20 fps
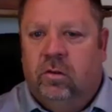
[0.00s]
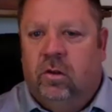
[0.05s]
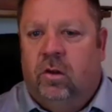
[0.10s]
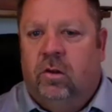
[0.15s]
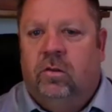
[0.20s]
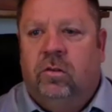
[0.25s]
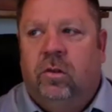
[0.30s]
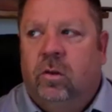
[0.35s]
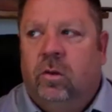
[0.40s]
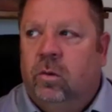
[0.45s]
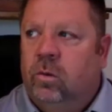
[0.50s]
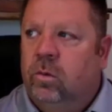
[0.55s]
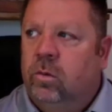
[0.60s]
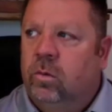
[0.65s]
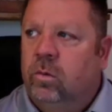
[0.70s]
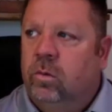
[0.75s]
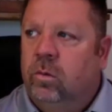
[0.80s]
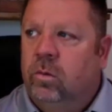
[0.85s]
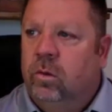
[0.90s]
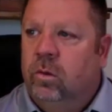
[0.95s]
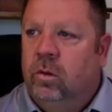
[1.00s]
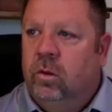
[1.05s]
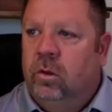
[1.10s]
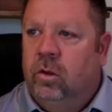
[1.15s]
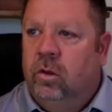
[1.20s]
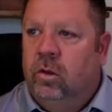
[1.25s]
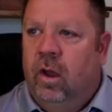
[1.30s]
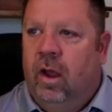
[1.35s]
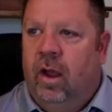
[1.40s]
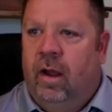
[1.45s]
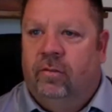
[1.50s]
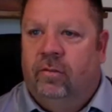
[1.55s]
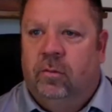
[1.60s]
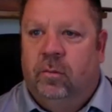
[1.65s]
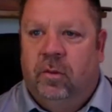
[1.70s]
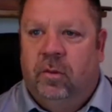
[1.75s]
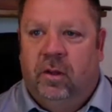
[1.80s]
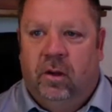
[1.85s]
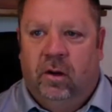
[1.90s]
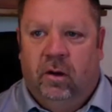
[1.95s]
also you have to
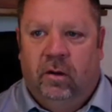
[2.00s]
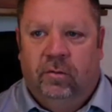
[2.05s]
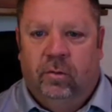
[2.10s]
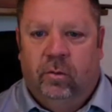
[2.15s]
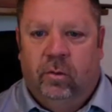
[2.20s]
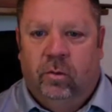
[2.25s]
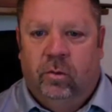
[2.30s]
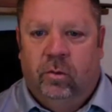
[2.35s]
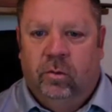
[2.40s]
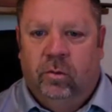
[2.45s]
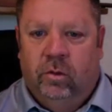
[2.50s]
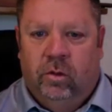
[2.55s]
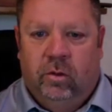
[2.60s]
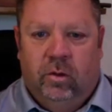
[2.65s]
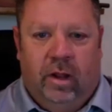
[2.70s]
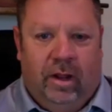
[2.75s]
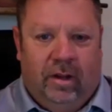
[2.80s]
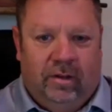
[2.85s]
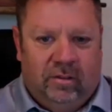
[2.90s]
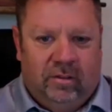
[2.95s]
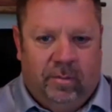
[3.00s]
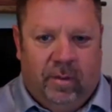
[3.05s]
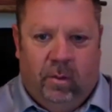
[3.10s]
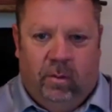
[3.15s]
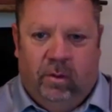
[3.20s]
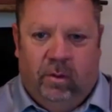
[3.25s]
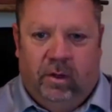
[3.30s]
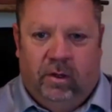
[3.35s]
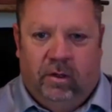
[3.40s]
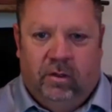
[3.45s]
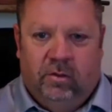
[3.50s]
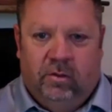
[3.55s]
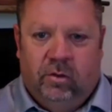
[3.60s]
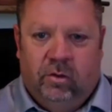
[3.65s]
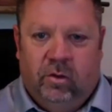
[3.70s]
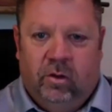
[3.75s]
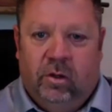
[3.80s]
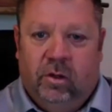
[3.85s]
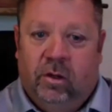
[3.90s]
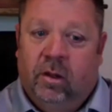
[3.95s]
be careful. You'd asked about what areas are
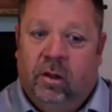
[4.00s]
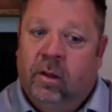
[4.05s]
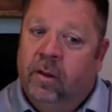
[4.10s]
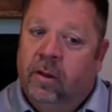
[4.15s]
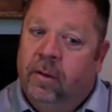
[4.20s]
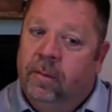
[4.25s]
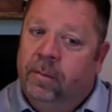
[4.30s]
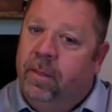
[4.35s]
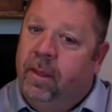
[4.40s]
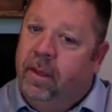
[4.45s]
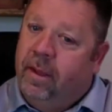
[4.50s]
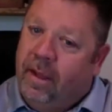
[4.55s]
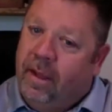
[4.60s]
good. They